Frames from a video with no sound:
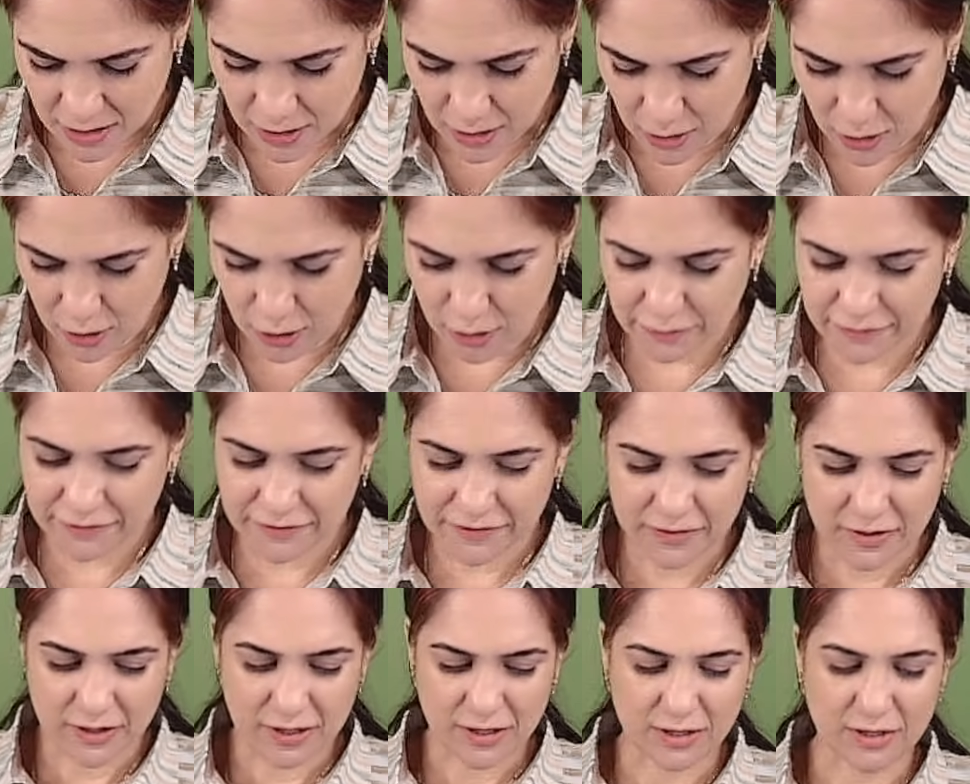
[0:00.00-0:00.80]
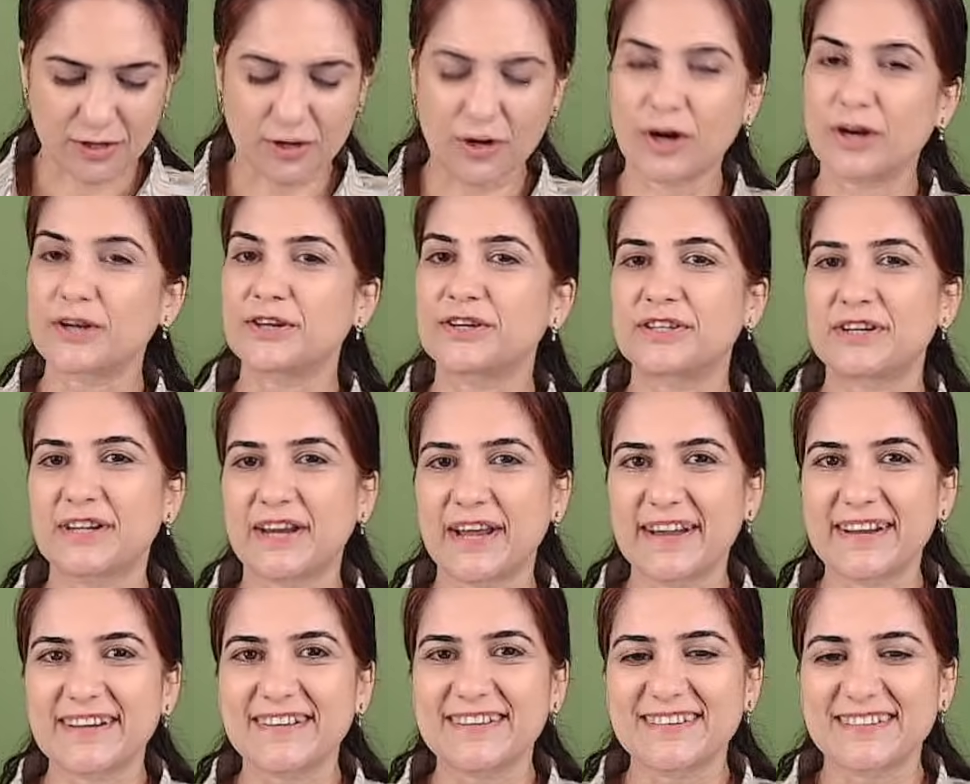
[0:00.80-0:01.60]
of
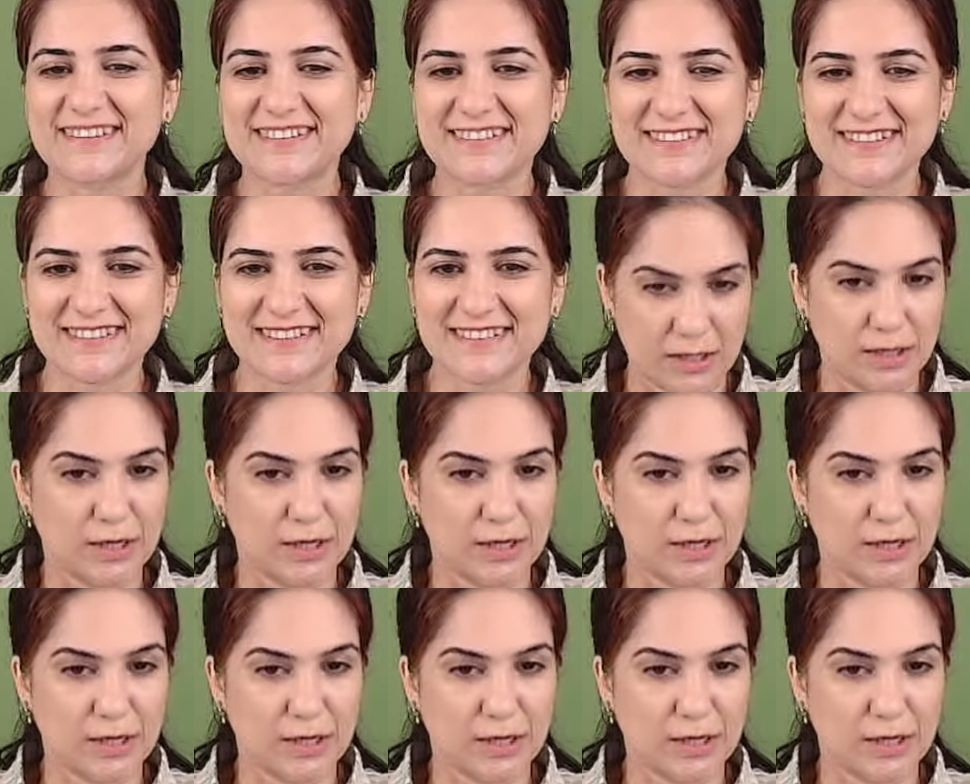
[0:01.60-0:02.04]
contract.